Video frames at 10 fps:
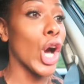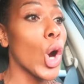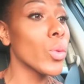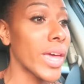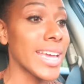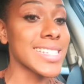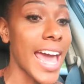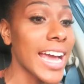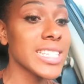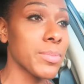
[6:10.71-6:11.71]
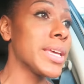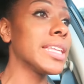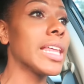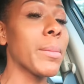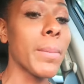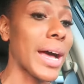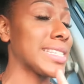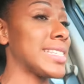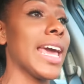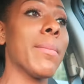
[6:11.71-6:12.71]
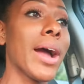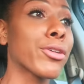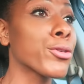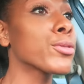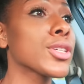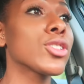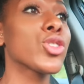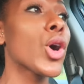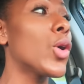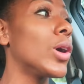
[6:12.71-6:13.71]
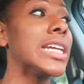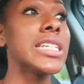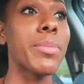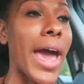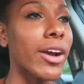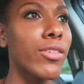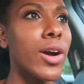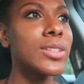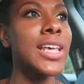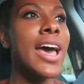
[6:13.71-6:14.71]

go the exact speed limit by setting my cruise control on these back roads.